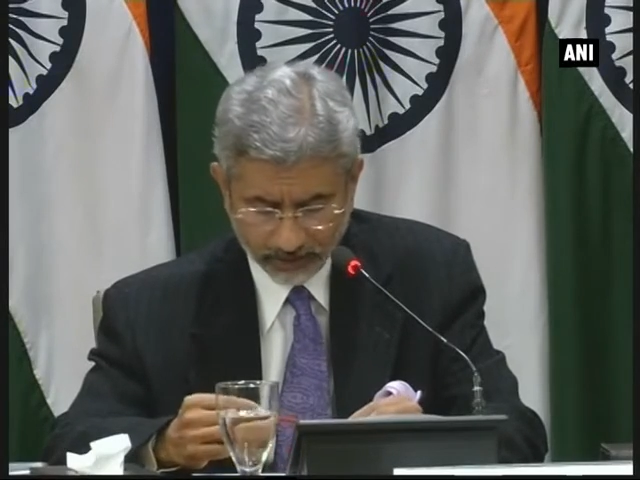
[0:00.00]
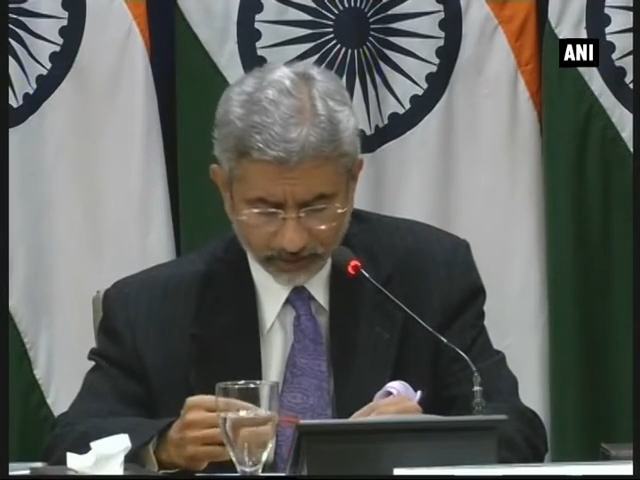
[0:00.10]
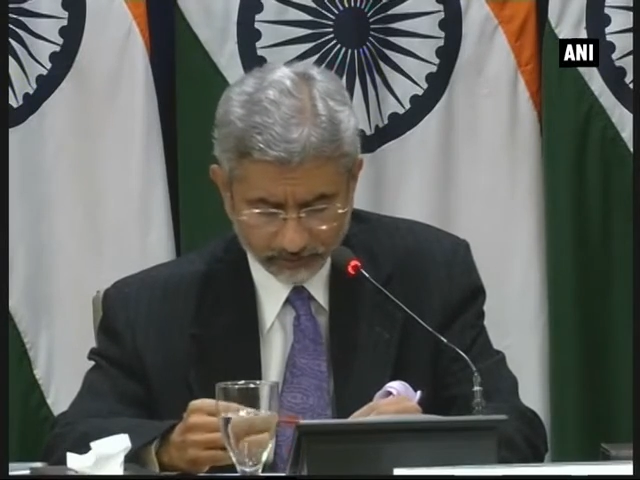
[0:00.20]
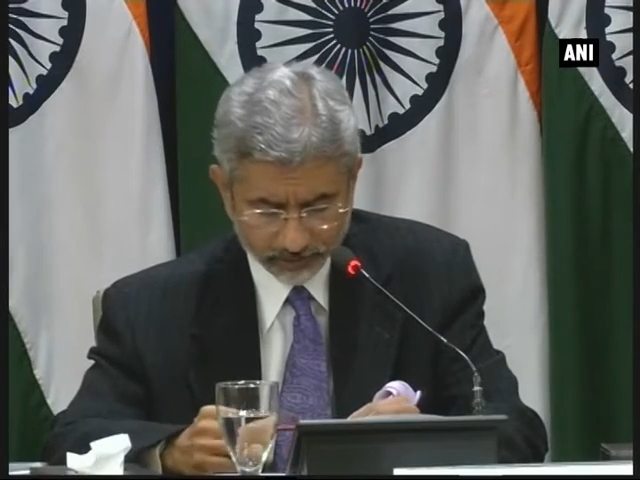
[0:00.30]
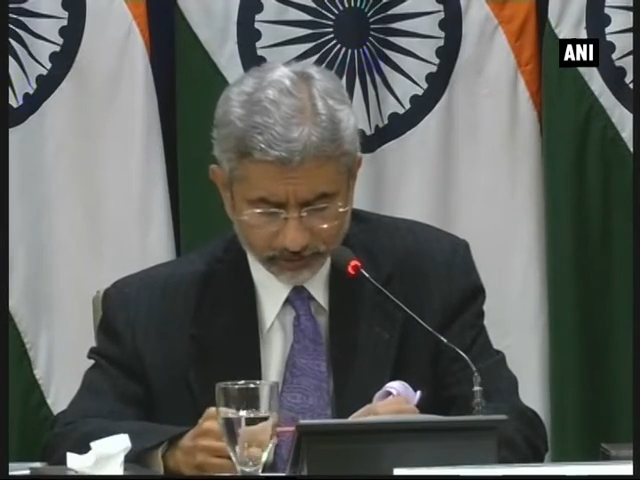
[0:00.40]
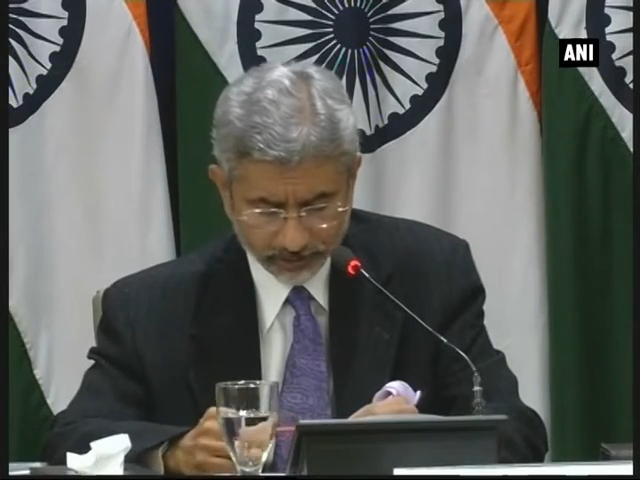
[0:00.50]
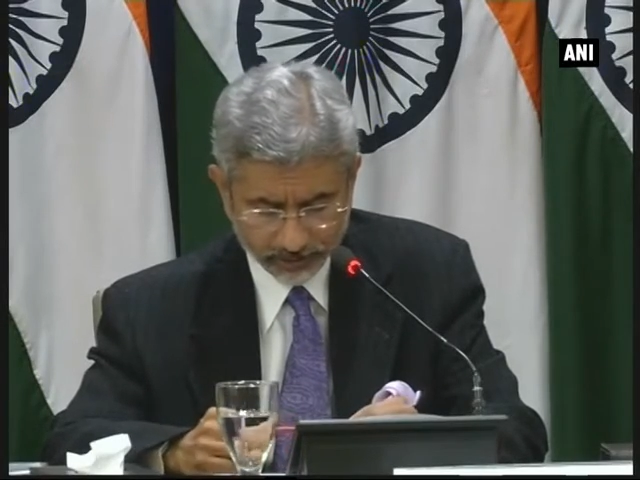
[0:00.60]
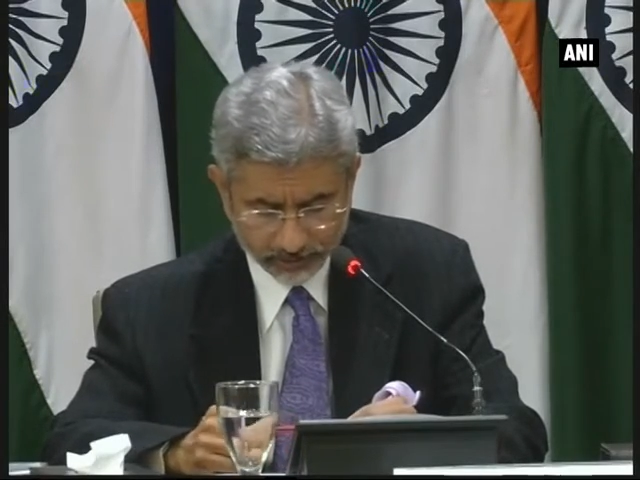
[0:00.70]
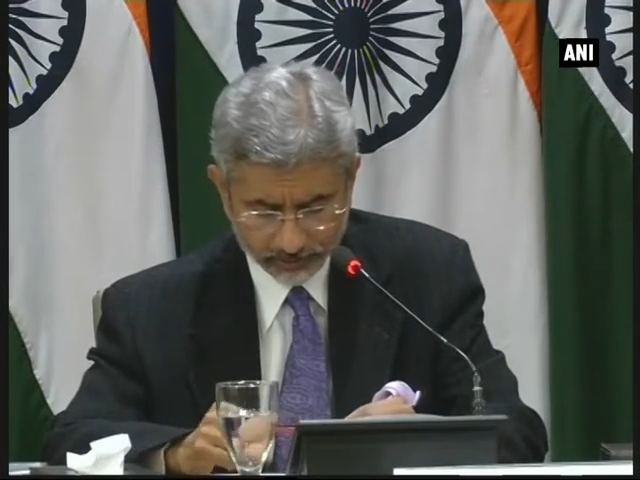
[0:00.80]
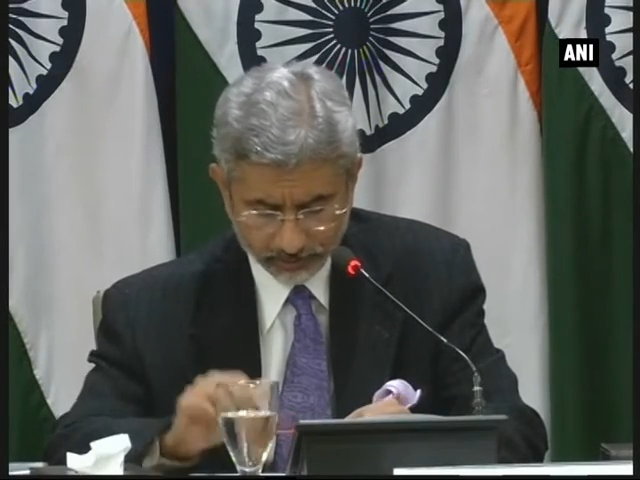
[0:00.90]
I would
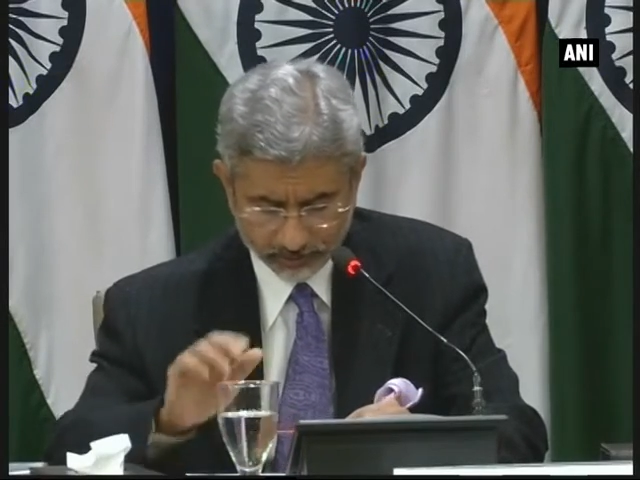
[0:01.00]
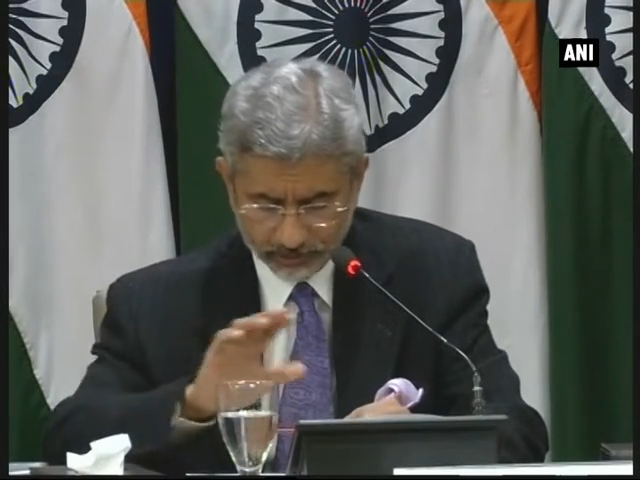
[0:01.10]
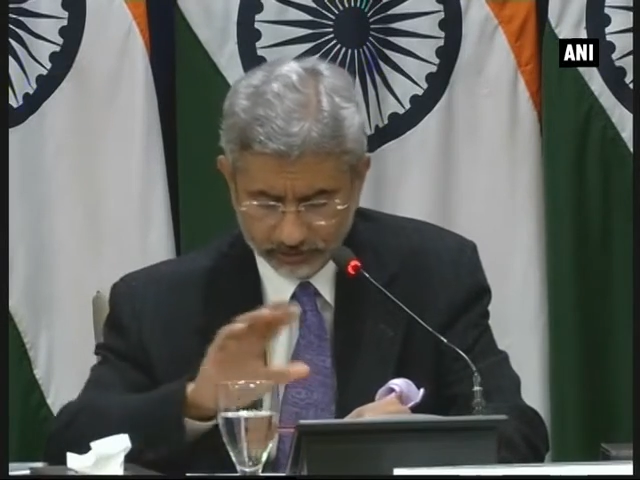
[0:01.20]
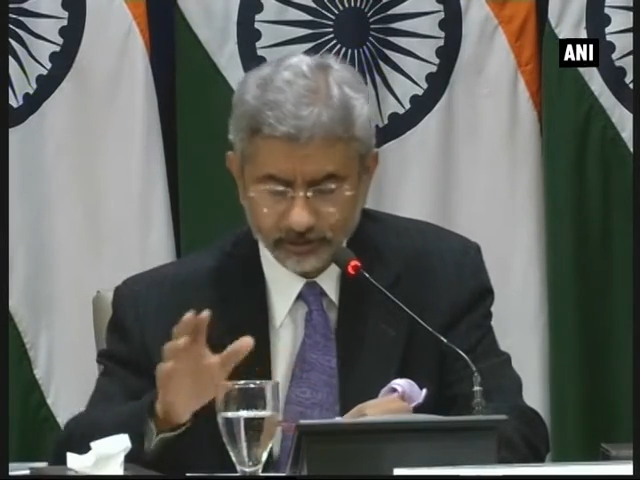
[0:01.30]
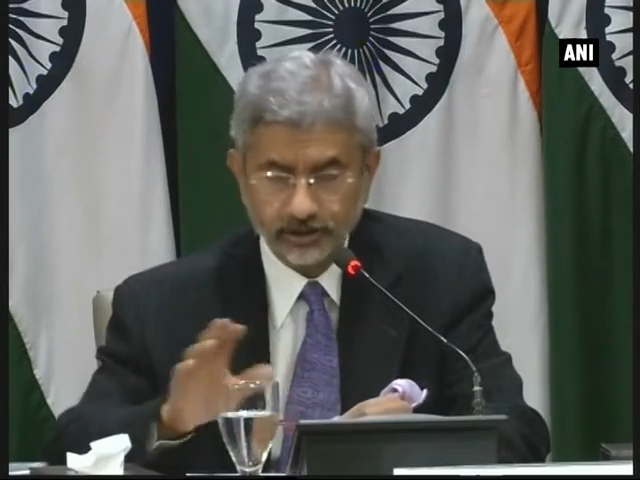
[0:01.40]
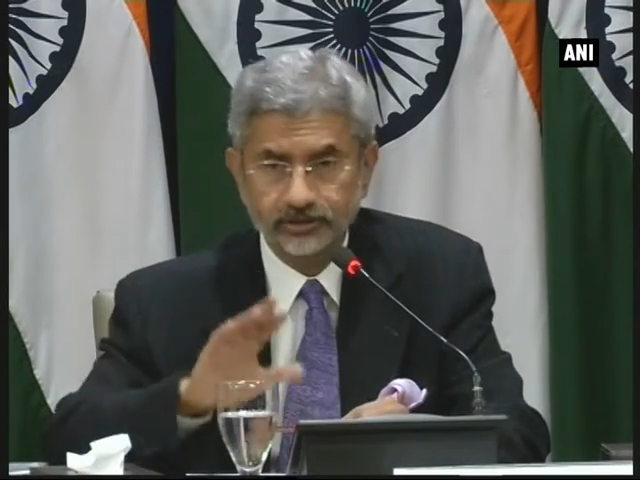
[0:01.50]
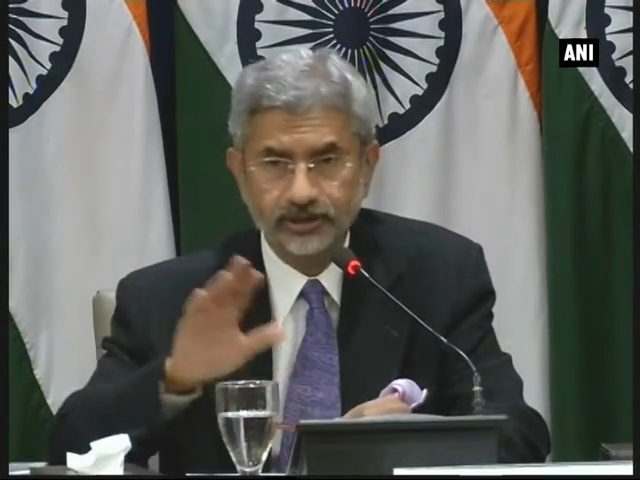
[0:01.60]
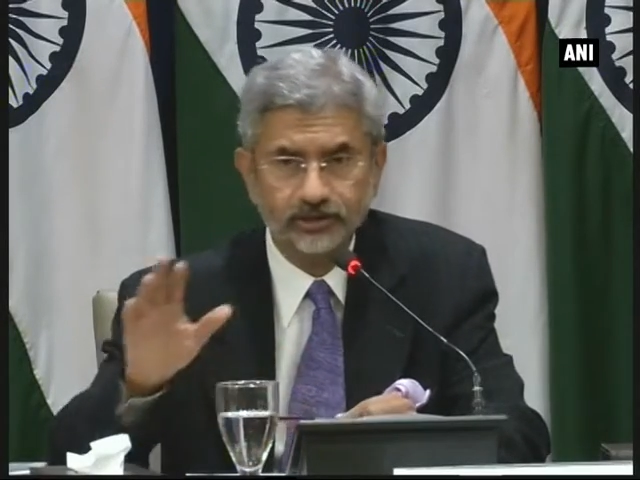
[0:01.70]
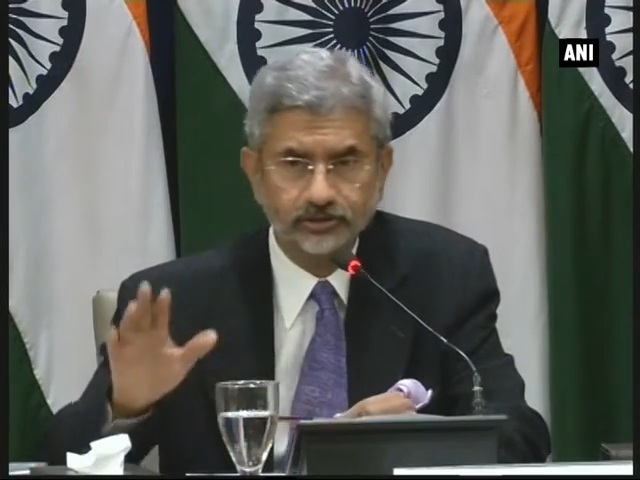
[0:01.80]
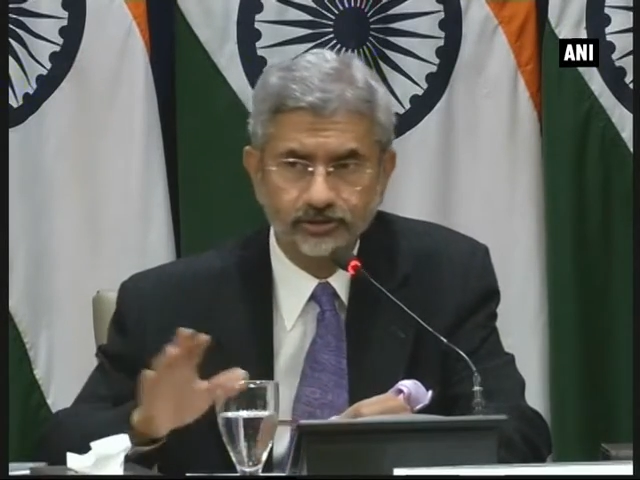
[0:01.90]
say, th this in a
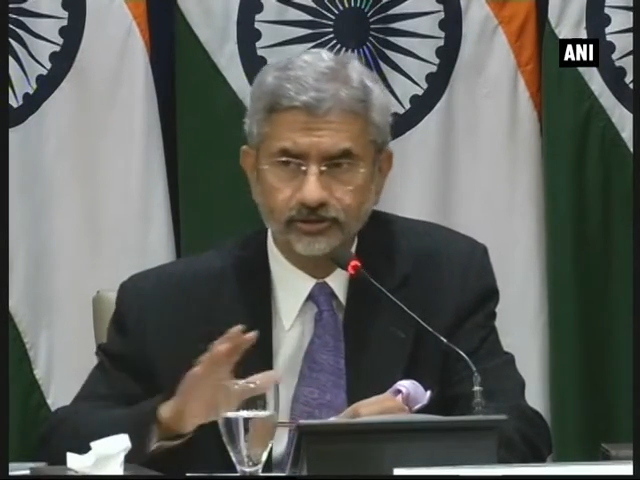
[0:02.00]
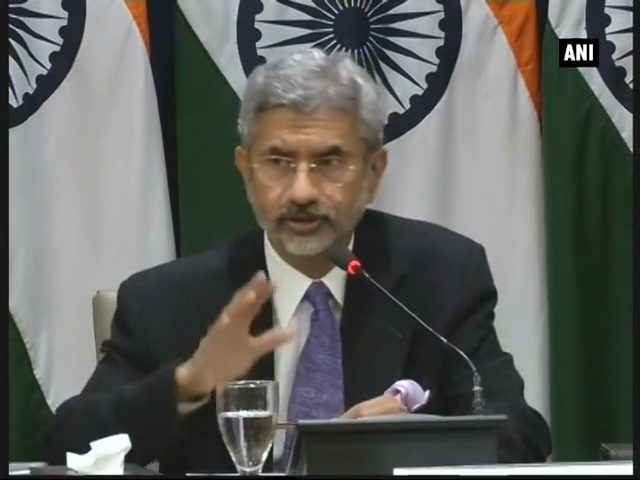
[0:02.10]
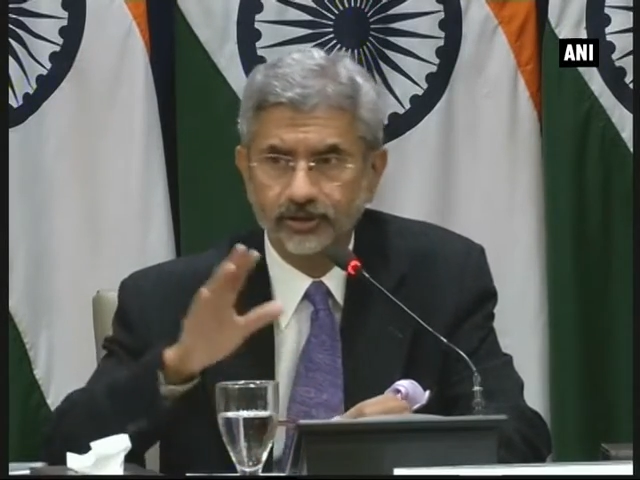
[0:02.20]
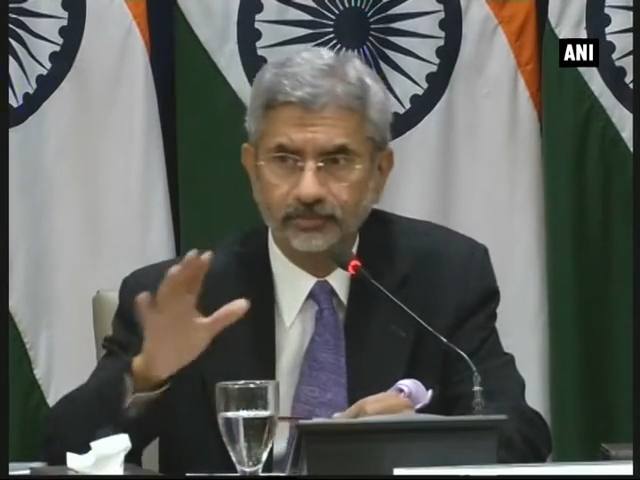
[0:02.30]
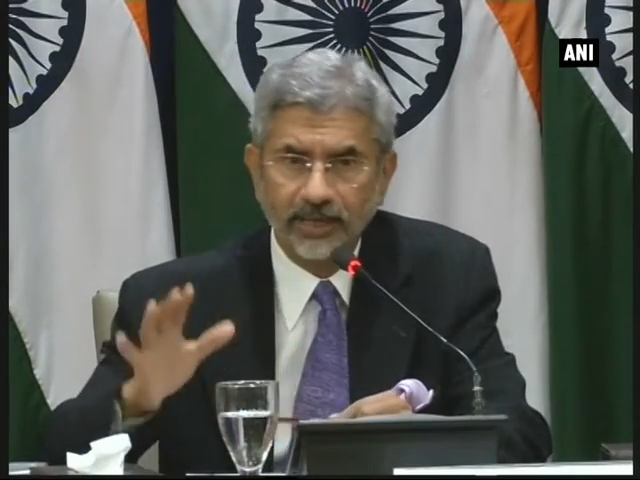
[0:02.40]
sense is the